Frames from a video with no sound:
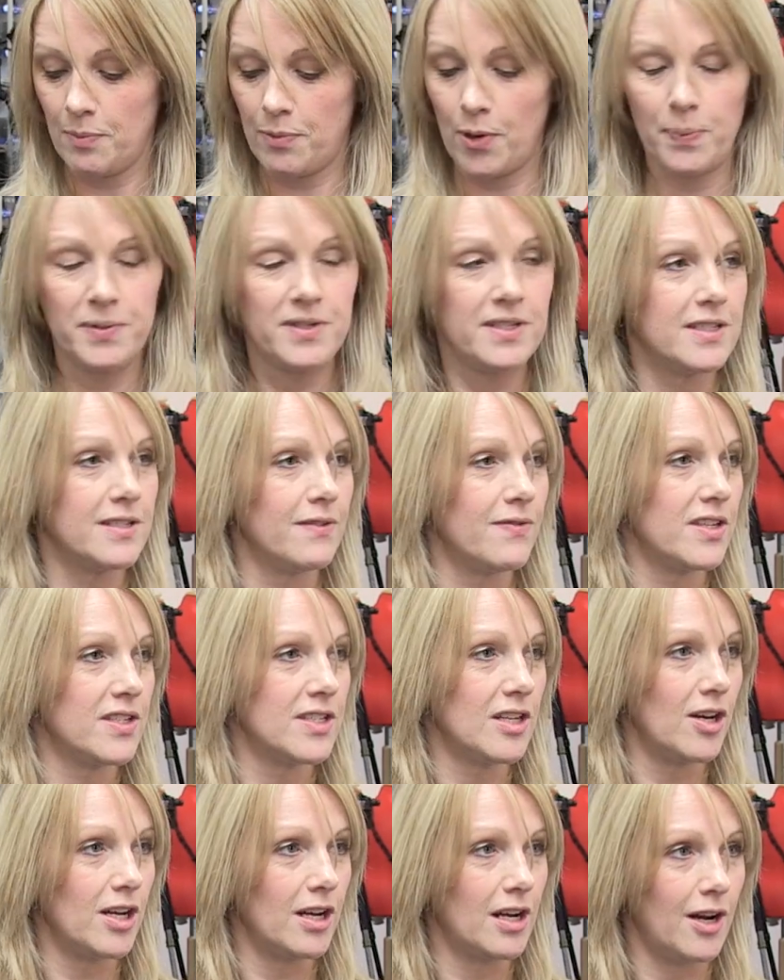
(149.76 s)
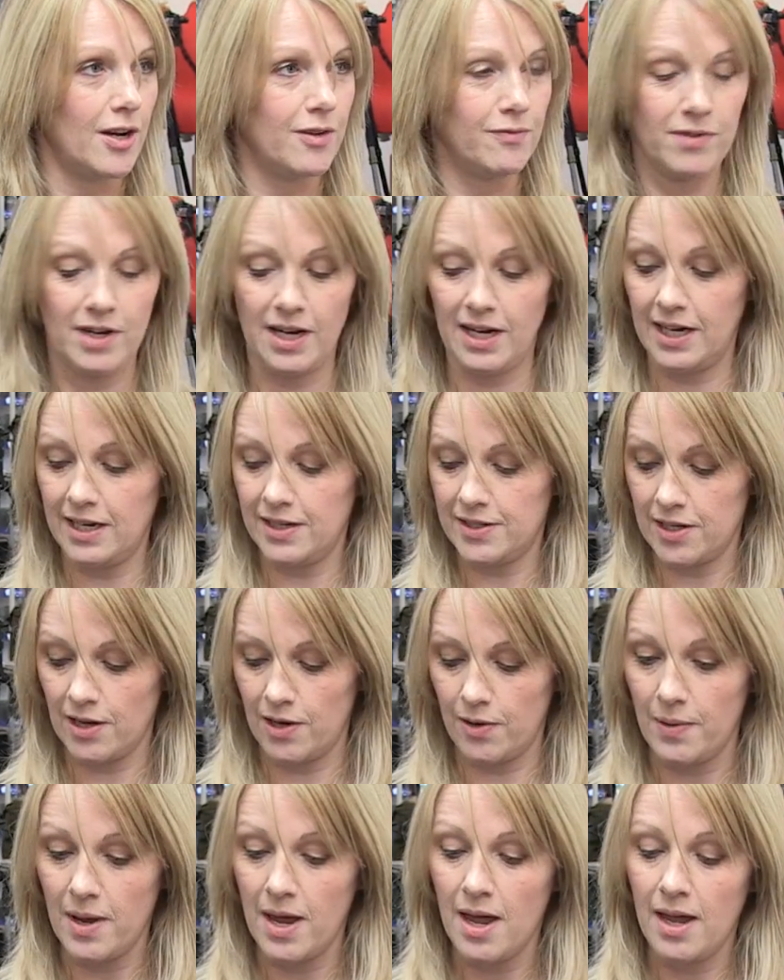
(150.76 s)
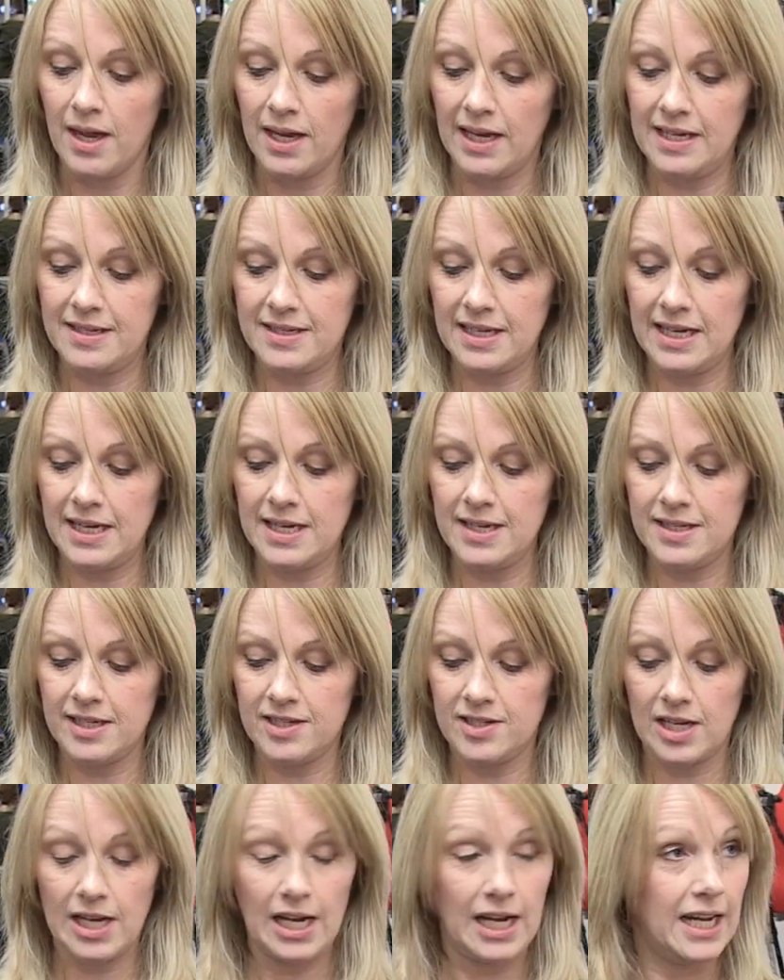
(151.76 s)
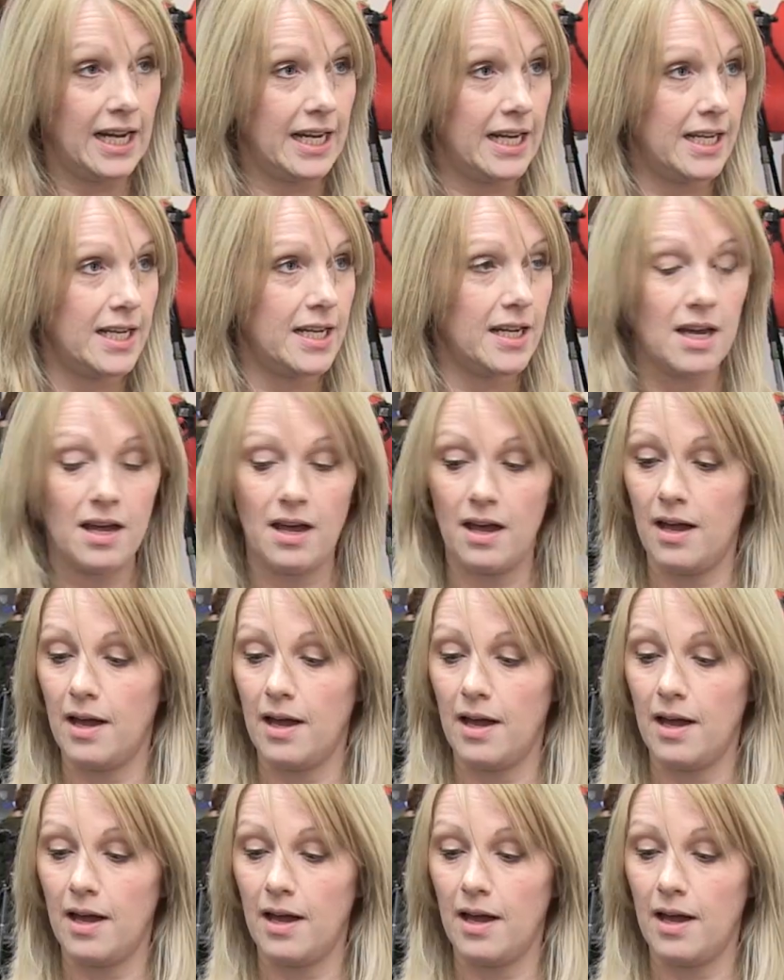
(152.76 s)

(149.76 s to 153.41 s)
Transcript: properties of the Cyclone really. So it's easy to clean.